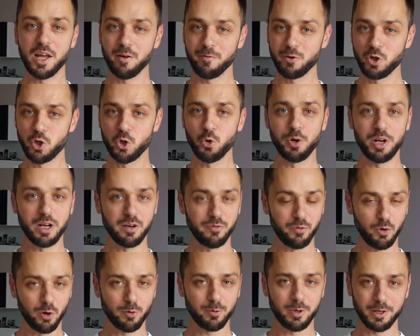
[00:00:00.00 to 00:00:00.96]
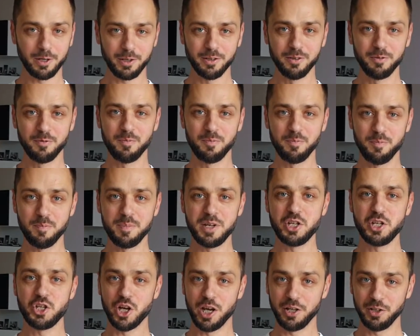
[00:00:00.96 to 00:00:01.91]
of shooting forward,
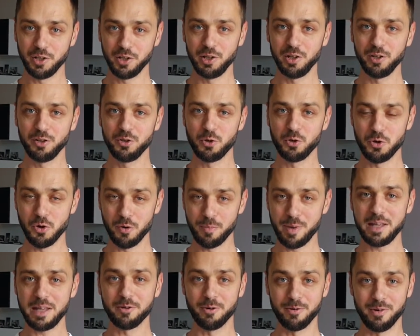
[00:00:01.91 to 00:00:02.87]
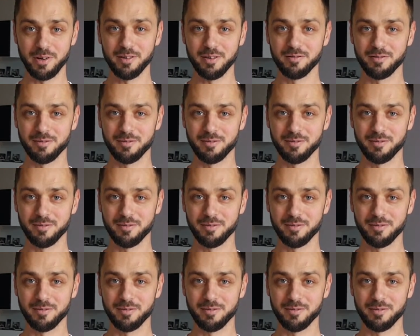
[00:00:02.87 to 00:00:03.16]
be gentle to your battery.